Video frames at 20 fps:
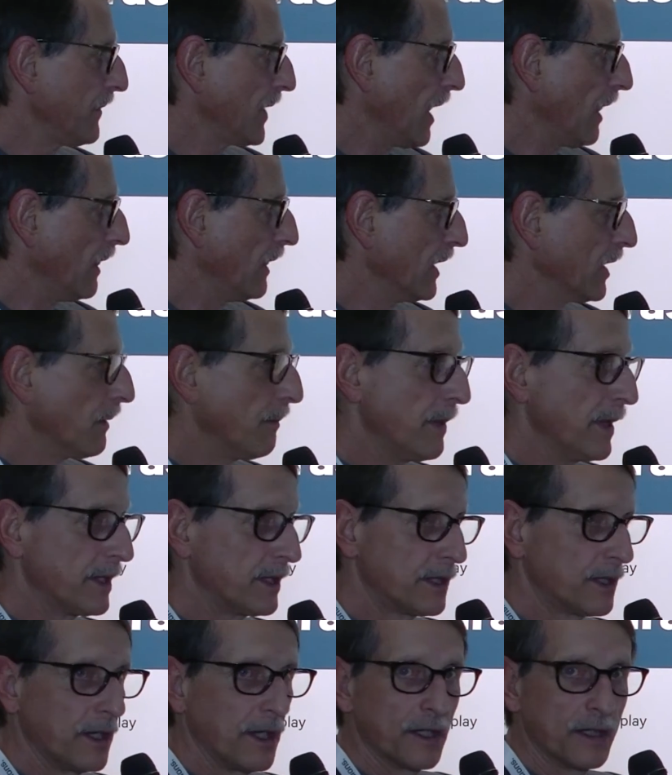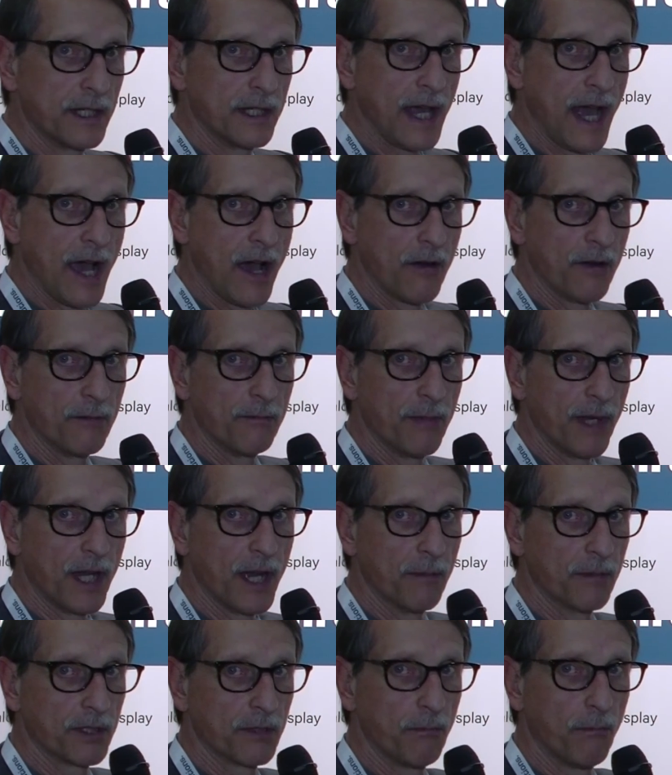A little bit uh, down, it
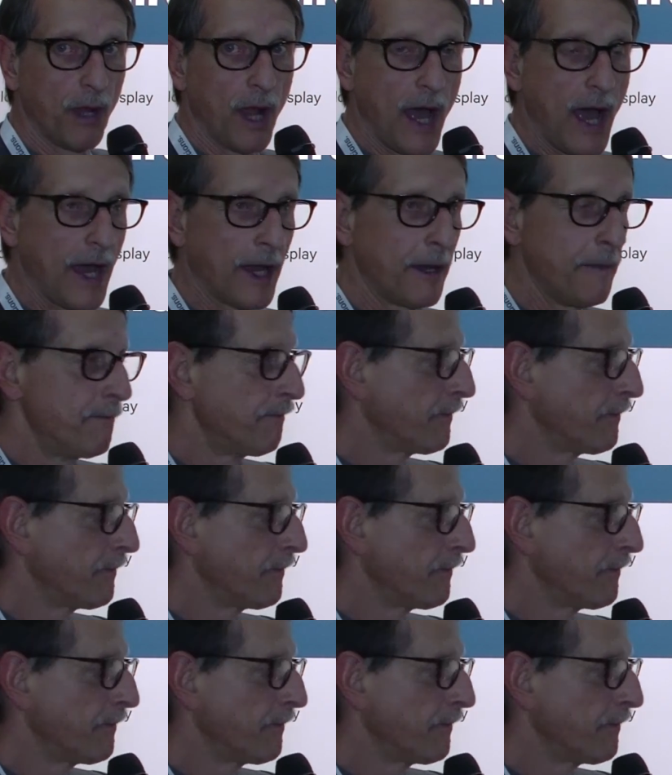becomes black,